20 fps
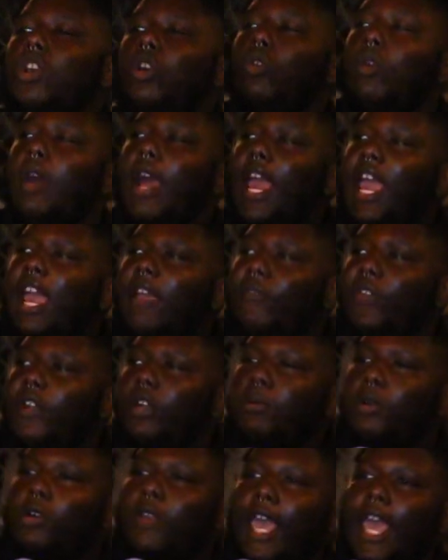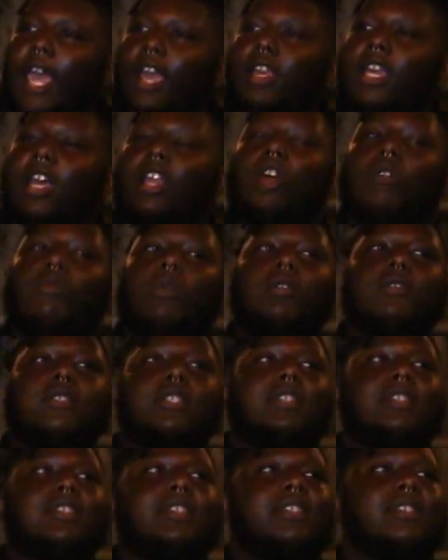your grave with a bouquet of yellow
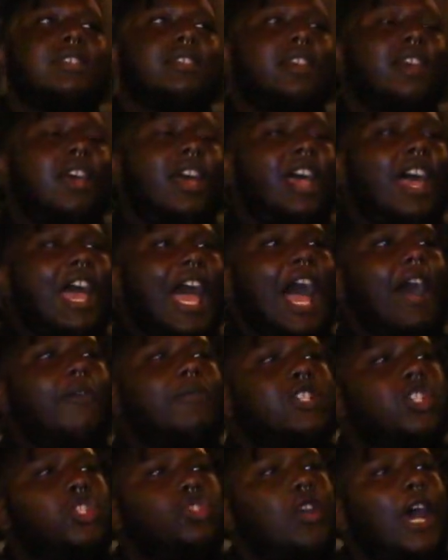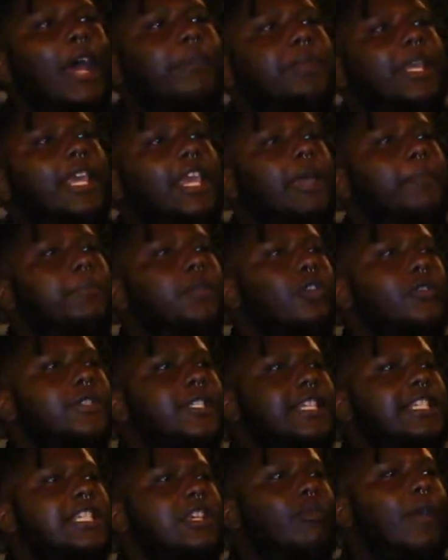roses? I was trapped in
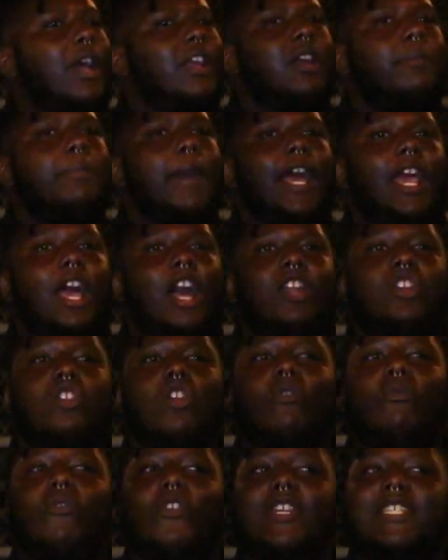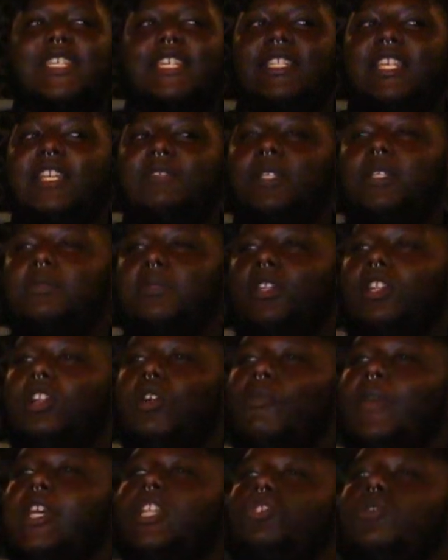hypnosis, surrounded by unknown voices, attempting
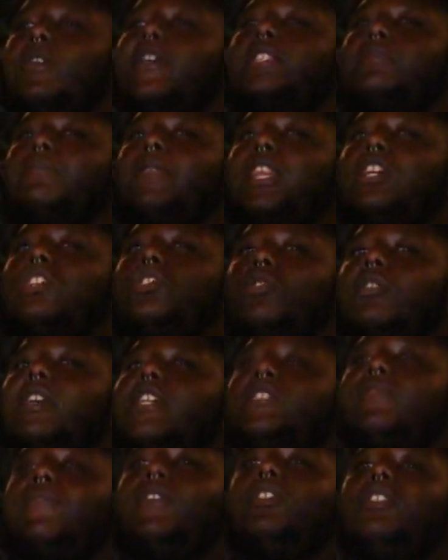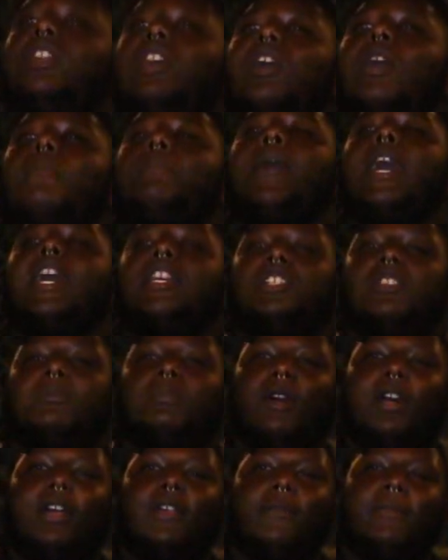to rejoice with the joyous feeling of
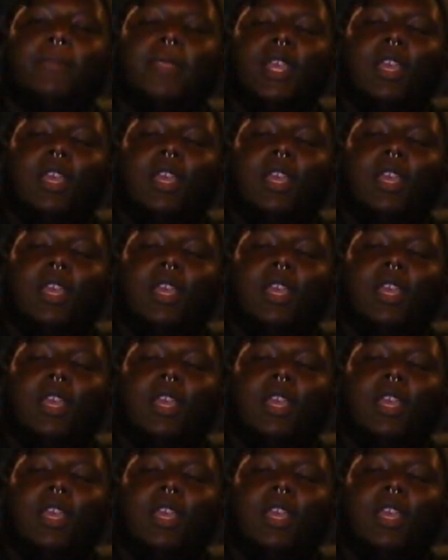compassion. But